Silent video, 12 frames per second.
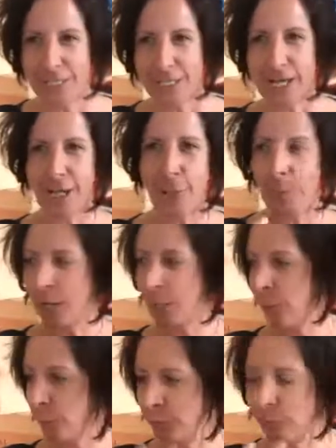I don't
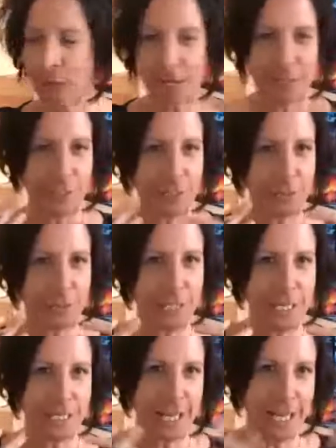know if you've got a little
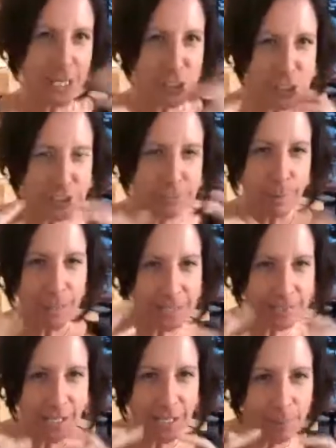like Asian
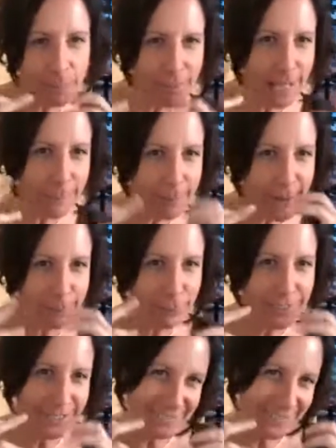spice kind of black
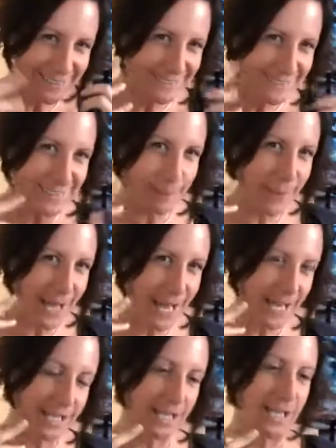pepperiness in the back,